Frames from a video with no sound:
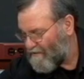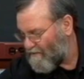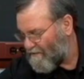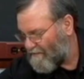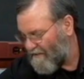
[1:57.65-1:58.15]

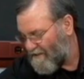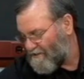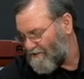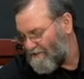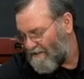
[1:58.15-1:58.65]
1/4
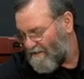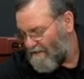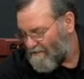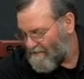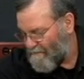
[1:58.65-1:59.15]
inch,
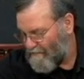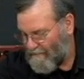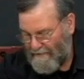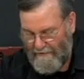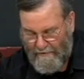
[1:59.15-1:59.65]
some
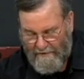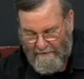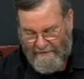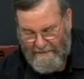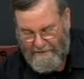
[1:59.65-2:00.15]

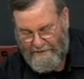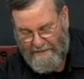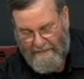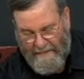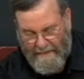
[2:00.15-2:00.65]
3/4 inch,
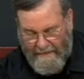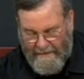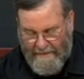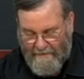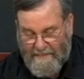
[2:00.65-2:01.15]

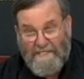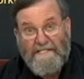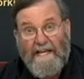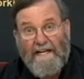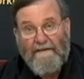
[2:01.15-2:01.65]
and here's a
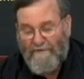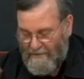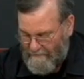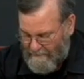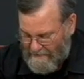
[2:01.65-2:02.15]
stack of
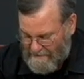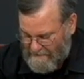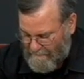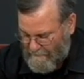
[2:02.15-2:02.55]
2 pieces of